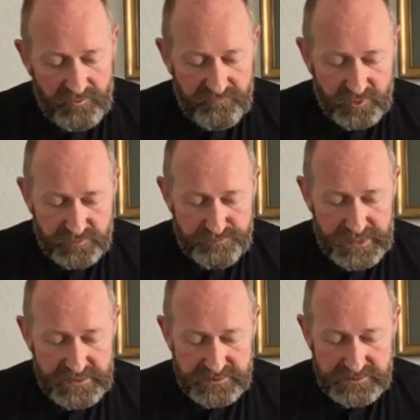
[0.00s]
For
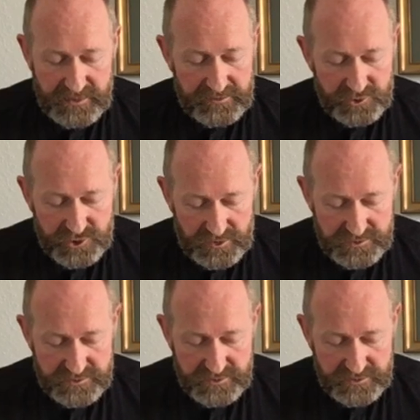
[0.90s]
peace and
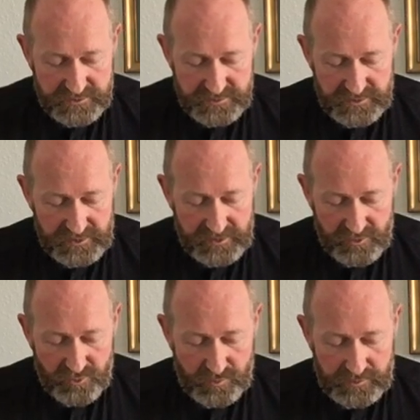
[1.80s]
justice in
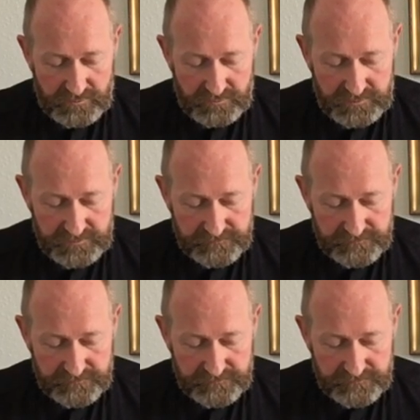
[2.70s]
our world,